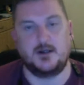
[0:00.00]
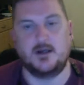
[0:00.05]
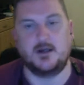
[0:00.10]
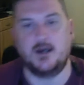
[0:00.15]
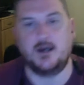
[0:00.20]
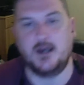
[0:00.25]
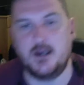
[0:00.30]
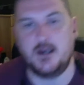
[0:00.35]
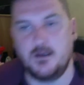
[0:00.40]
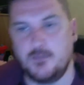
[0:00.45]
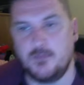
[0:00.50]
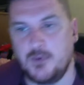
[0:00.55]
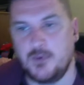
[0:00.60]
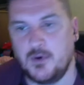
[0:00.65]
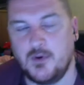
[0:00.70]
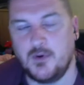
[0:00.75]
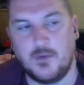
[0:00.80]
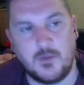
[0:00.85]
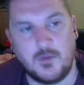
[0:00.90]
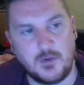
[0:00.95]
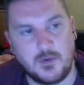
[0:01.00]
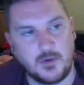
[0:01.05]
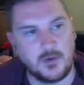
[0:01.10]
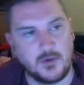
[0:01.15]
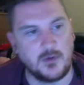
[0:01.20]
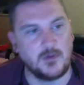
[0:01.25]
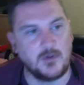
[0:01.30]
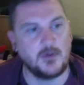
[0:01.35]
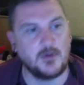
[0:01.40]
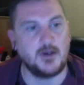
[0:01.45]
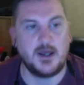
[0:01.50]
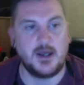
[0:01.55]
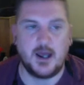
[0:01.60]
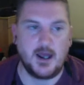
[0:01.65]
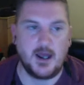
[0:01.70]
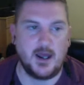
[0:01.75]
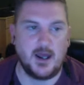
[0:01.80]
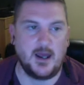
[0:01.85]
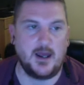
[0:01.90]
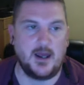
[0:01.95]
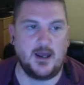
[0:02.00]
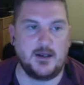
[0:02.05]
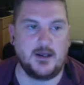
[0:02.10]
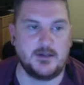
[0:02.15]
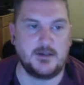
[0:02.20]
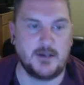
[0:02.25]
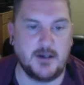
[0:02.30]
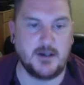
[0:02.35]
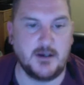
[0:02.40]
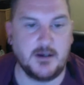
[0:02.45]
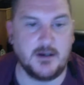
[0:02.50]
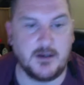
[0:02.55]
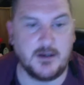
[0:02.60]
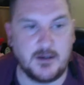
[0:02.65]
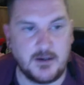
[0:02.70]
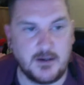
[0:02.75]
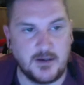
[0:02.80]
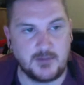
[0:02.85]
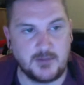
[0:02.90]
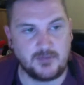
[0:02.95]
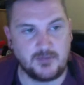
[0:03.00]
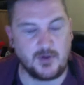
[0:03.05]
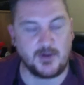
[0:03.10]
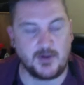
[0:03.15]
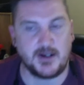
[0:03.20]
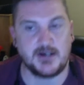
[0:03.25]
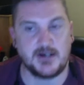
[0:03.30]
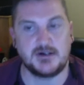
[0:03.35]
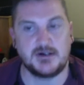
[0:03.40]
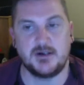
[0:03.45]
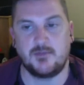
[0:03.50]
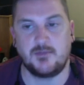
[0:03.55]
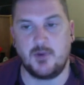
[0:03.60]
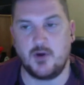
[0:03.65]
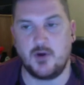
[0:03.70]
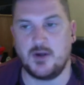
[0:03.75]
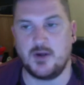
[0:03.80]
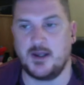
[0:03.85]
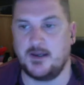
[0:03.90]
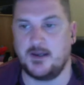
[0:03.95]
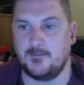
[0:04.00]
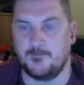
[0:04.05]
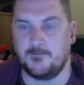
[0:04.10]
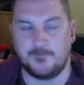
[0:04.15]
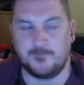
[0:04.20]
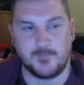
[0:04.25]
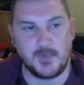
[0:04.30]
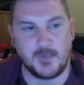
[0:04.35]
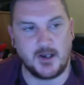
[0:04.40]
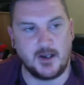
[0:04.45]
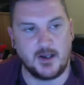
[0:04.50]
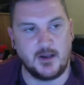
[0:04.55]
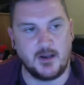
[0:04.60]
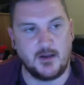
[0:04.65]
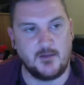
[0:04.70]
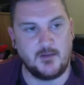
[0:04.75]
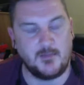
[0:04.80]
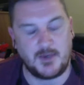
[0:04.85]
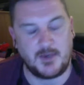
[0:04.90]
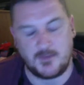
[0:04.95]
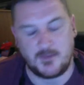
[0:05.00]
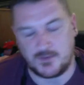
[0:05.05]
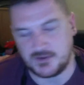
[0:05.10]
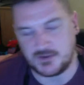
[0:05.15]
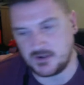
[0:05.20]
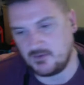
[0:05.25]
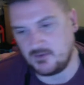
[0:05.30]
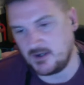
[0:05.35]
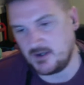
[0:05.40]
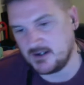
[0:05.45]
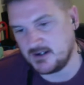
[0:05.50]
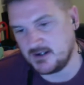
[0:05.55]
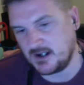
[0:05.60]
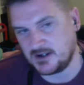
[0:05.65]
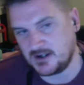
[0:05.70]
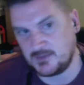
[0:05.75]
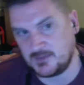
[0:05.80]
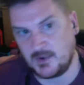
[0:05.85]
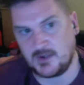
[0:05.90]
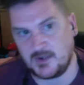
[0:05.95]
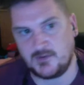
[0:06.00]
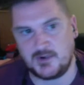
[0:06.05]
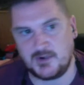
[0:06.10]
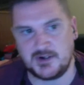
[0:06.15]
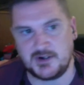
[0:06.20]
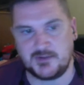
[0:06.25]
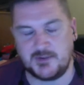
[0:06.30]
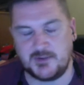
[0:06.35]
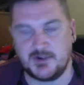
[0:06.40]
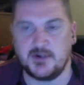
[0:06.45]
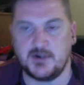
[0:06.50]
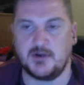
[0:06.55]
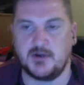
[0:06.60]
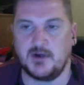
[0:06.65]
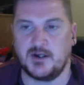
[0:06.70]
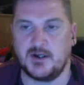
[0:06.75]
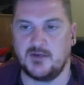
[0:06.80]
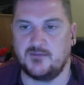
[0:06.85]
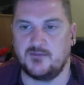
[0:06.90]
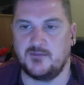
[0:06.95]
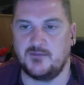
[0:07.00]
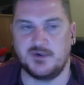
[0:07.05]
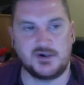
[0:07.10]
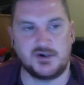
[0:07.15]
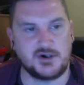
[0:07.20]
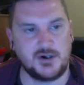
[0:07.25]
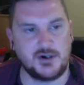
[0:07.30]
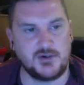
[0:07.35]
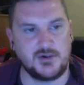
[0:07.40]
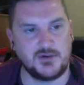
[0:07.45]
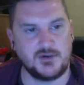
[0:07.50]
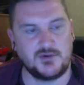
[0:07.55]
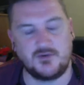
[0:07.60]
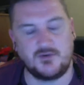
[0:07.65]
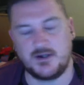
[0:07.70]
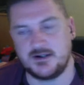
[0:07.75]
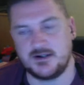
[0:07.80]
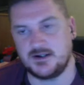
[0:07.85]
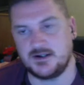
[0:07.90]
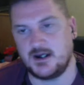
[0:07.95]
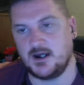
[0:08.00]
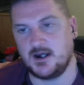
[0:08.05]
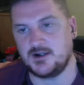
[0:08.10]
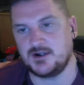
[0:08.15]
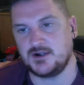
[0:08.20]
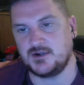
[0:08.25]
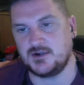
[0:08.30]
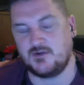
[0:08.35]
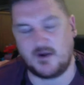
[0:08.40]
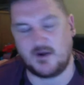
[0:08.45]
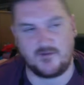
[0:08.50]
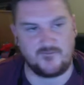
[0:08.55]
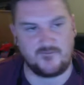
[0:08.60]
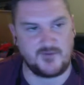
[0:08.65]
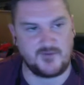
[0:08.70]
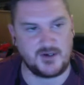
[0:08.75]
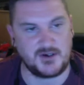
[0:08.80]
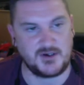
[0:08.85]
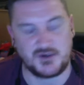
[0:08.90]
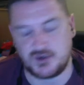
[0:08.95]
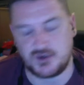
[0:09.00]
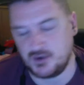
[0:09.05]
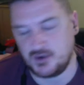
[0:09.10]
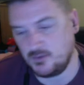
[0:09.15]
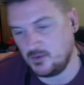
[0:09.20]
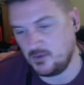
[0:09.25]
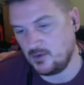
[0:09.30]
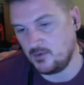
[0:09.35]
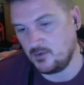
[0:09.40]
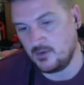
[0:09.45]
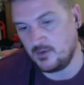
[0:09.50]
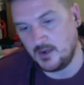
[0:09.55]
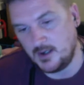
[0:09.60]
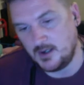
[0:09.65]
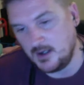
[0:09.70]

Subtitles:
collect the ball, and he probably gets the blocking. But it was a great touch by Griezmann. You've got to give him his dues. Great touch, great finish, 2-2.